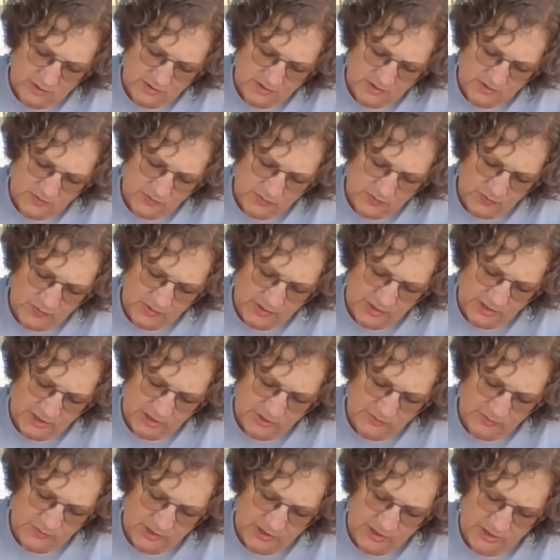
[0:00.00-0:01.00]
It's
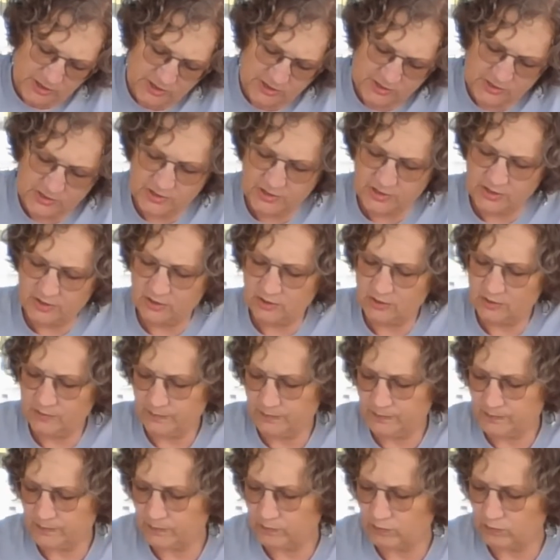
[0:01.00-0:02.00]
much, much thinner,
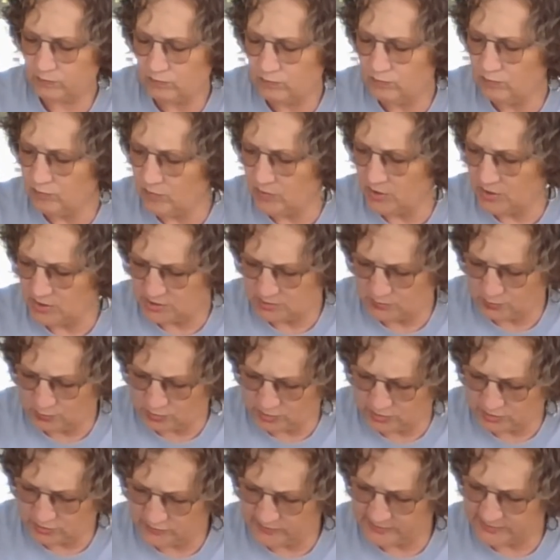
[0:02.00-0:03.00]
much
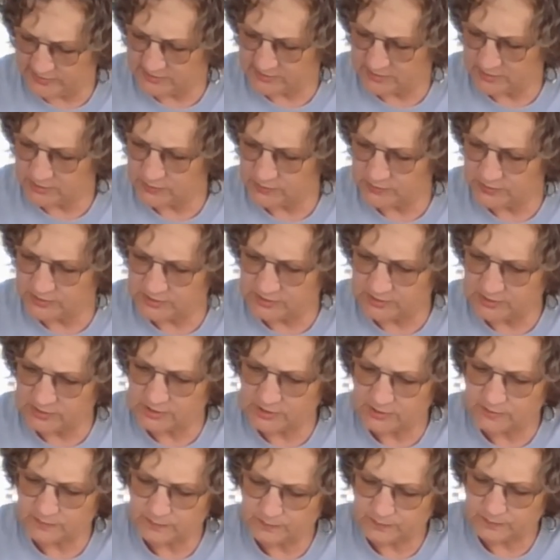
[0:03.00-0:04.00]
more
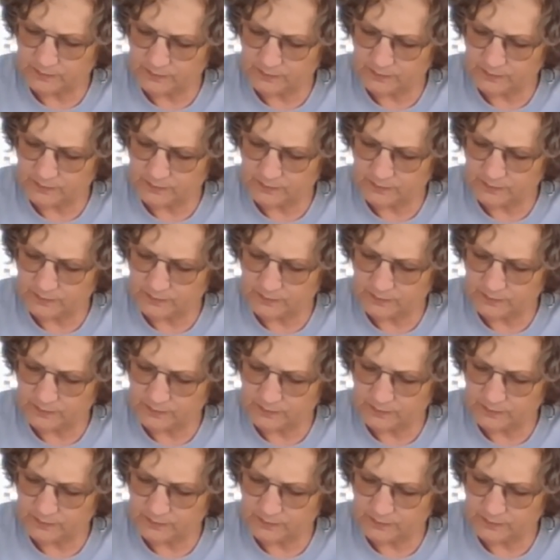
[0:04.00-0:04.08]
translucent.